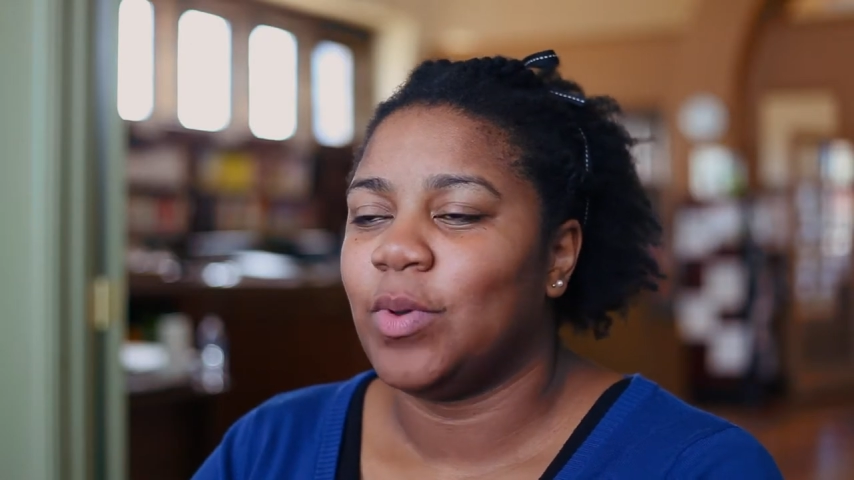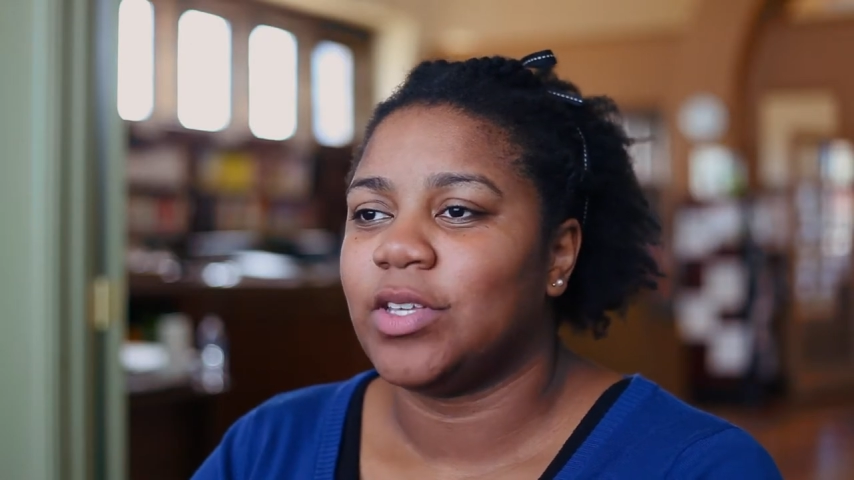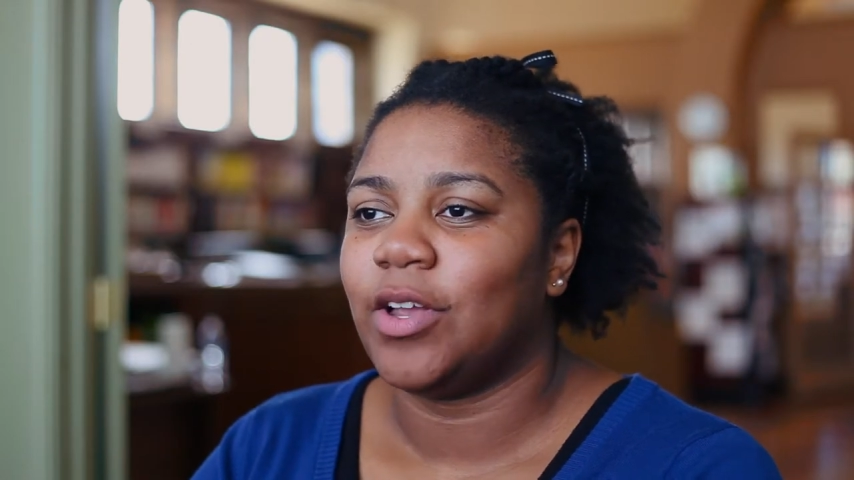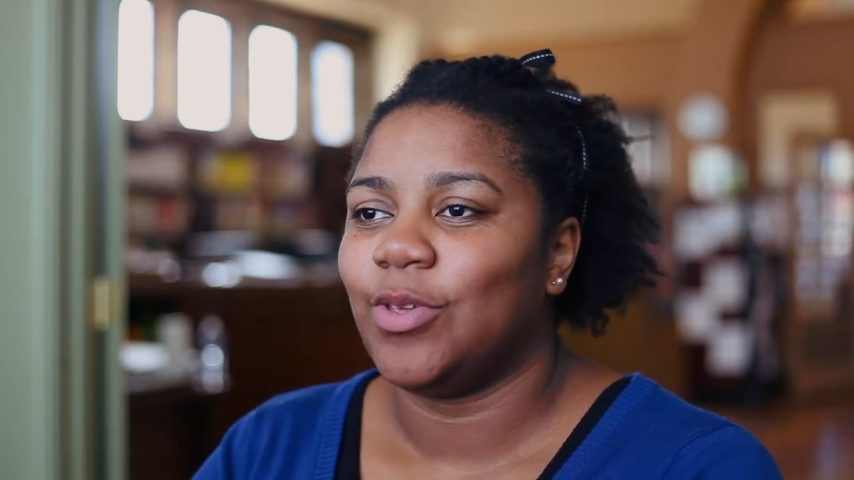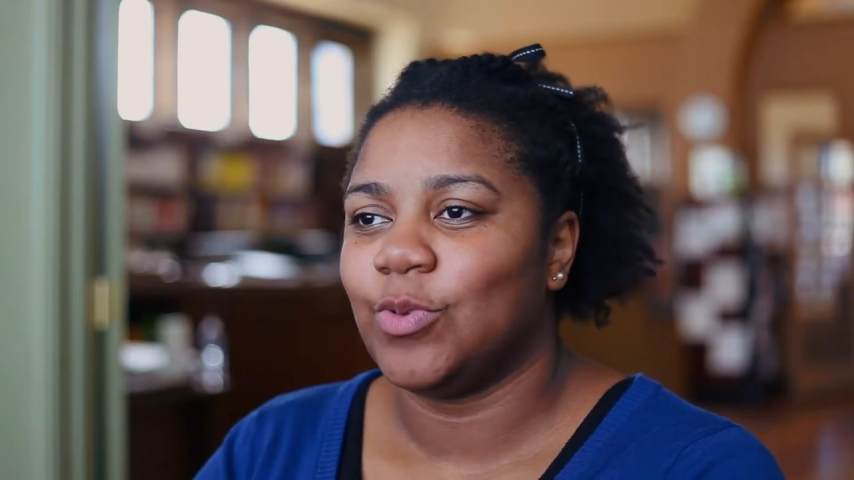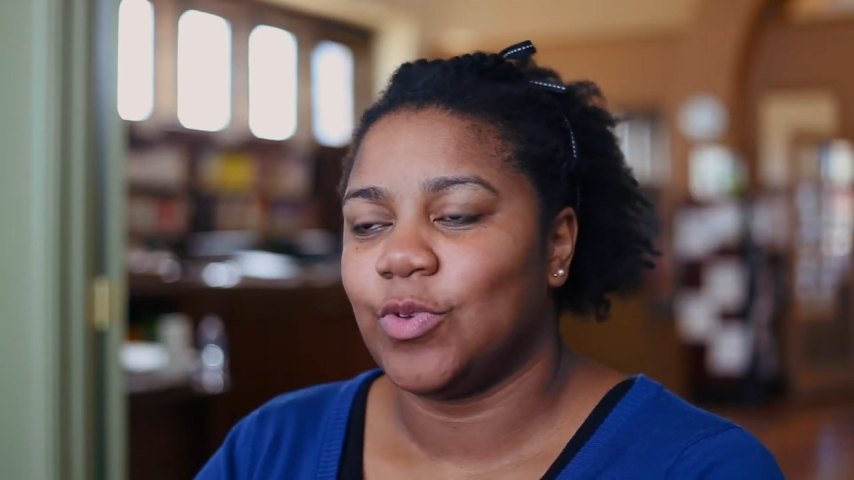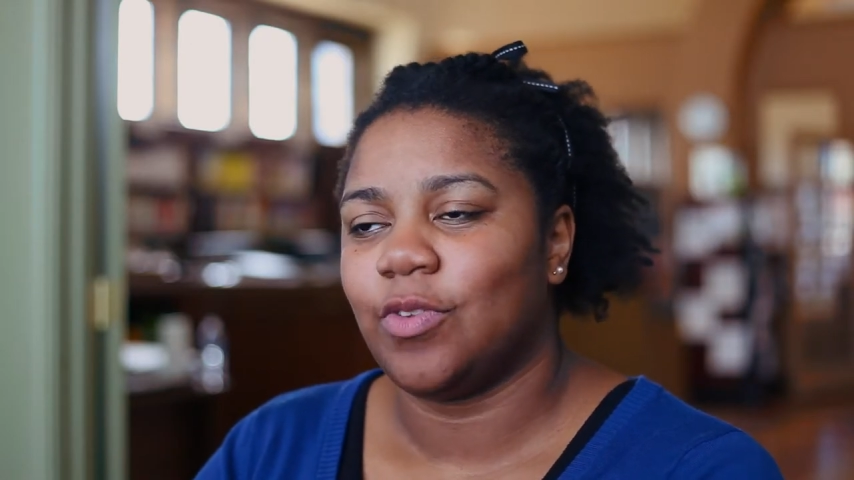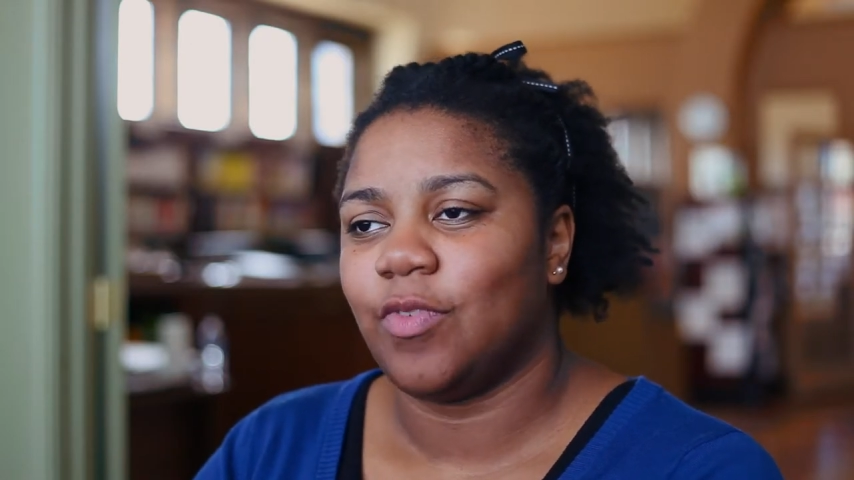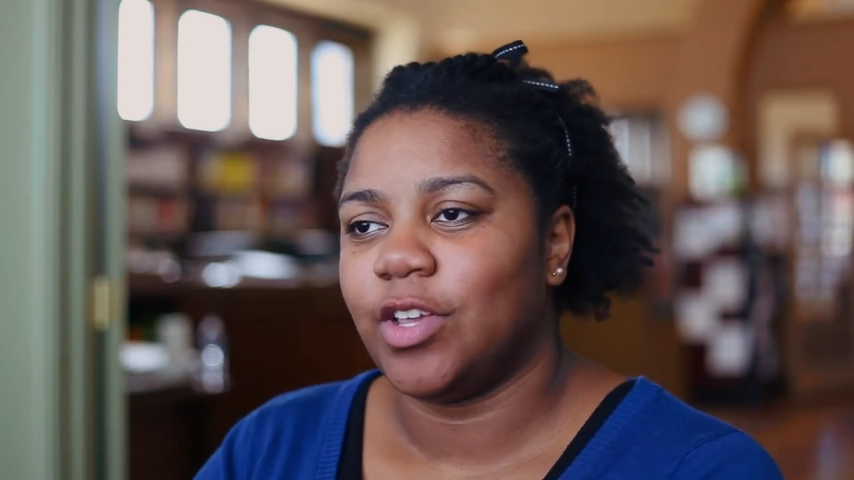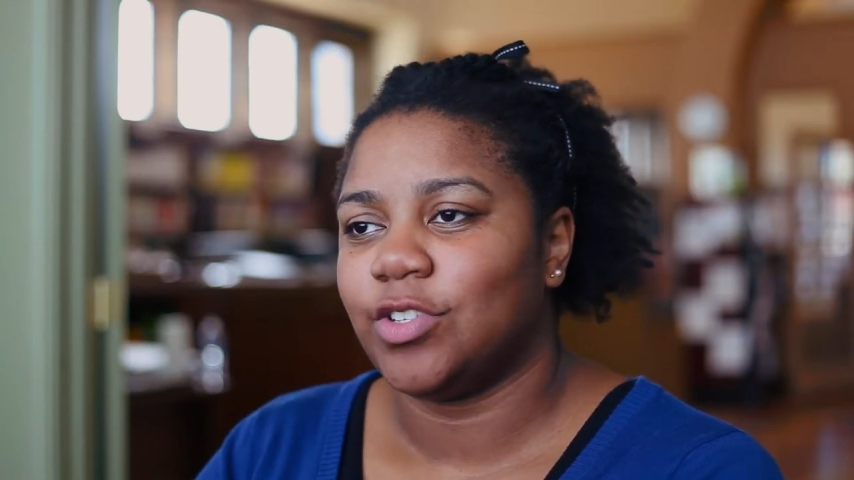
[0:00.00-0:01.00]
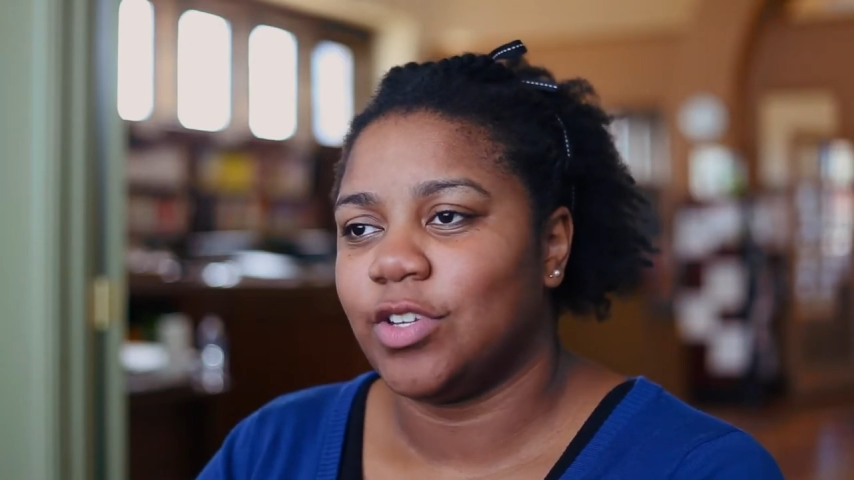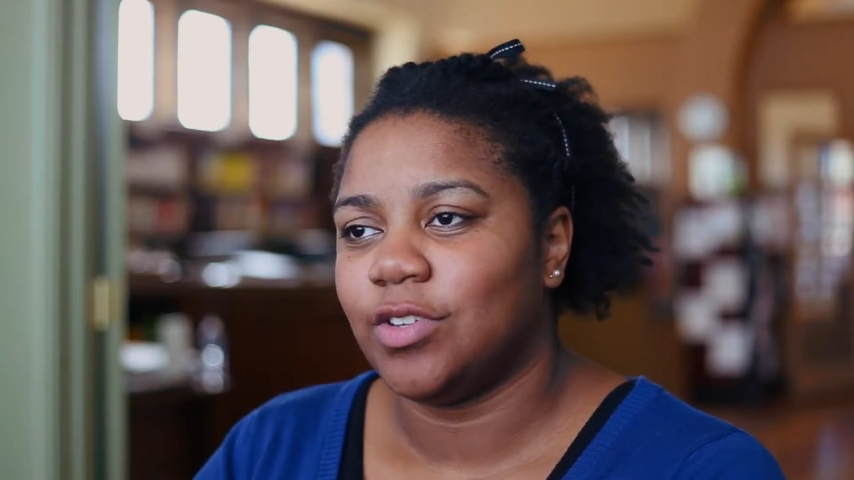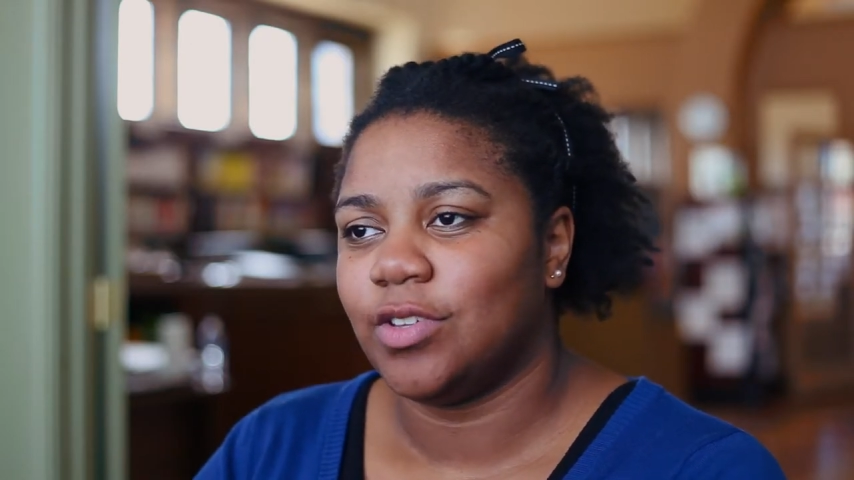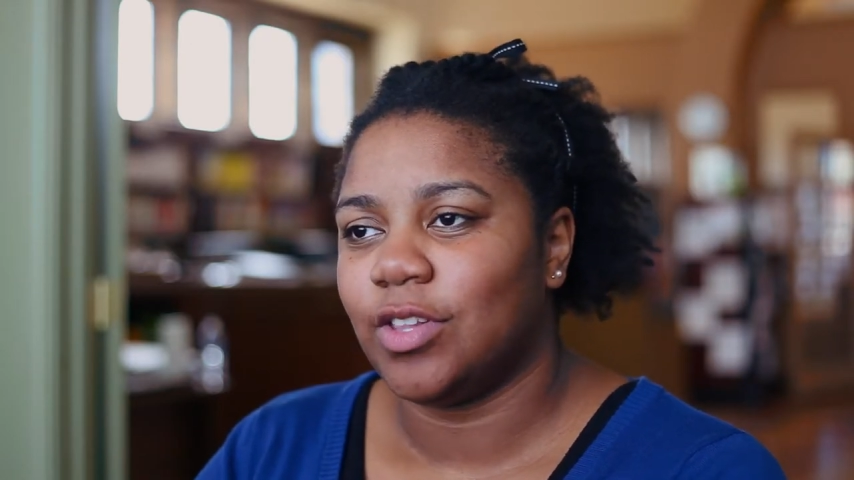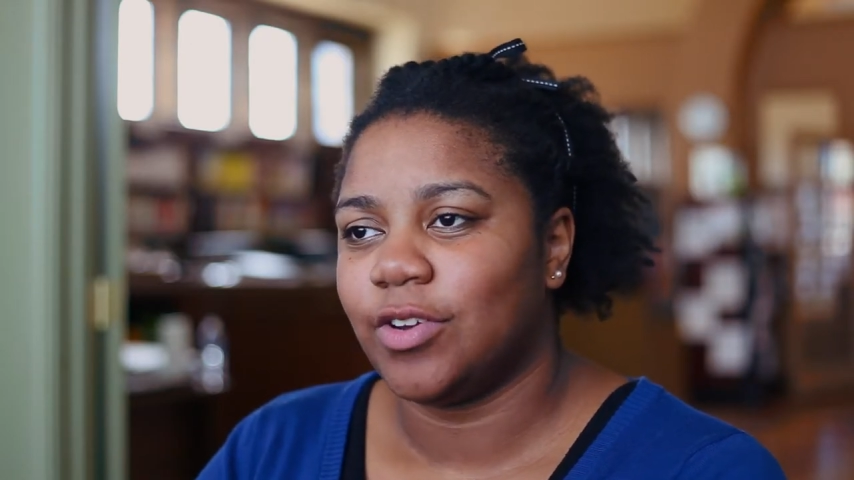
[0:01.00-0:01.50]
was our user
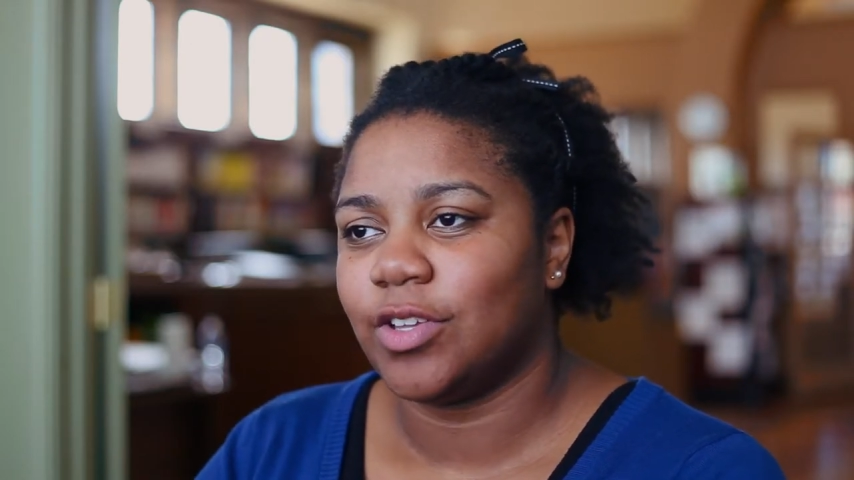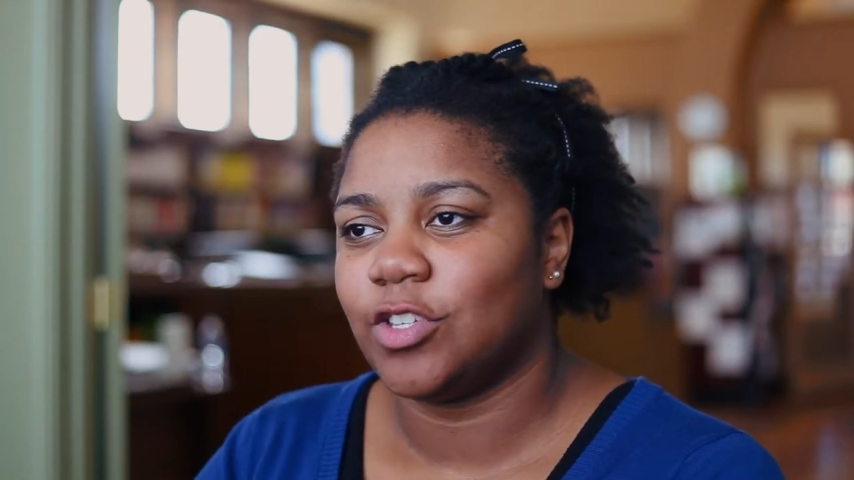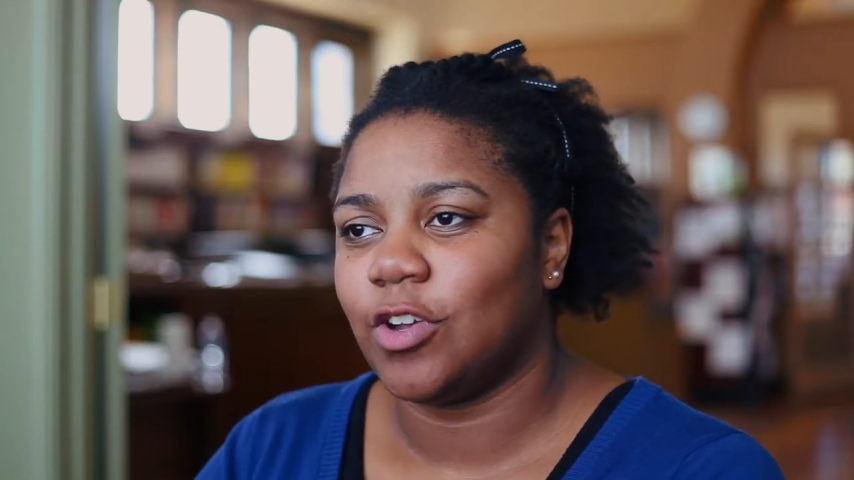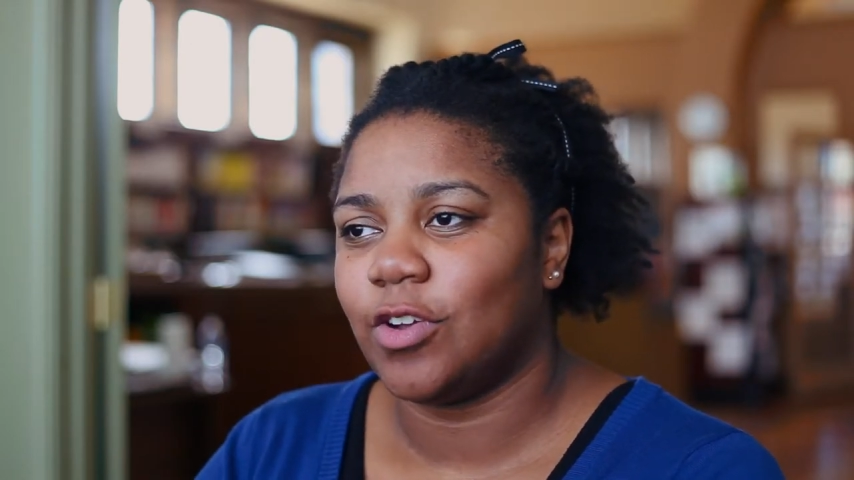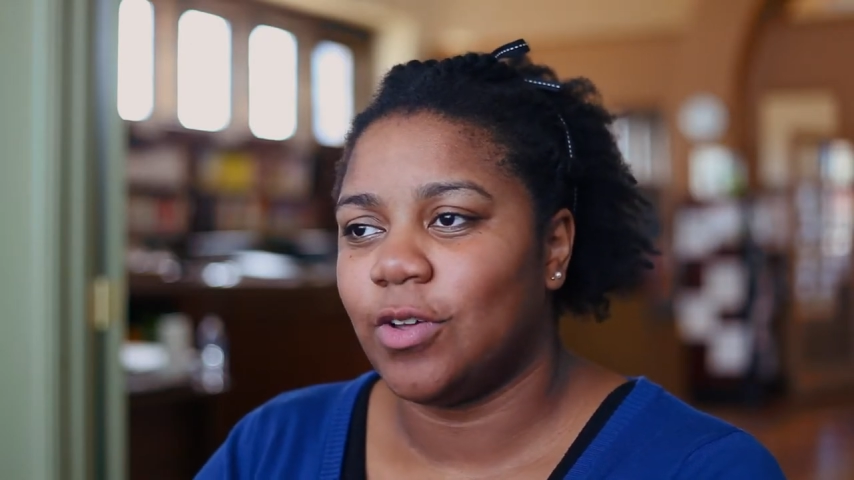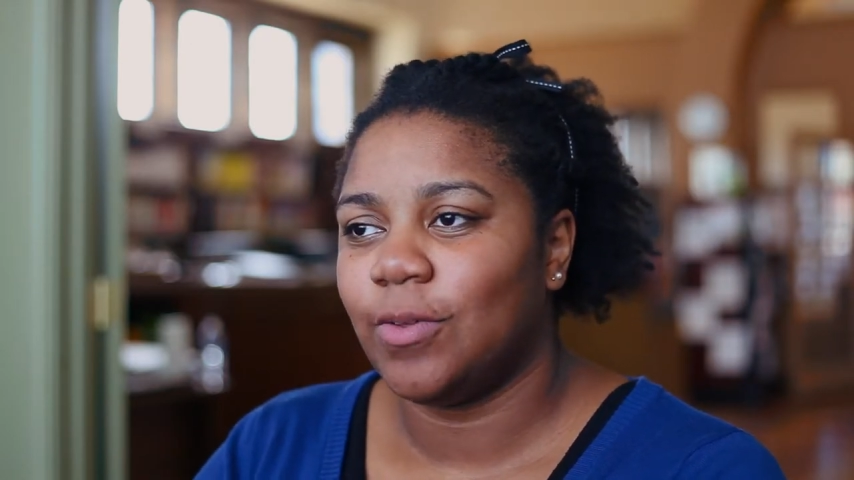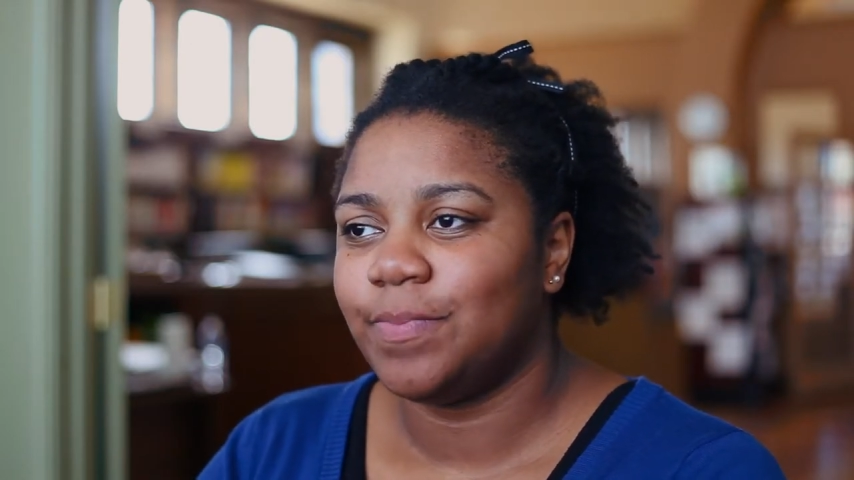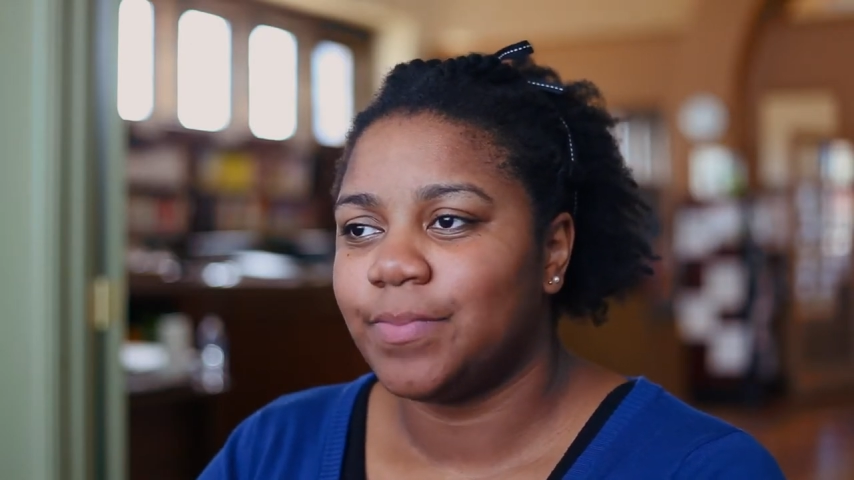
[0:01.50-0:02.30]
innovation learning circle.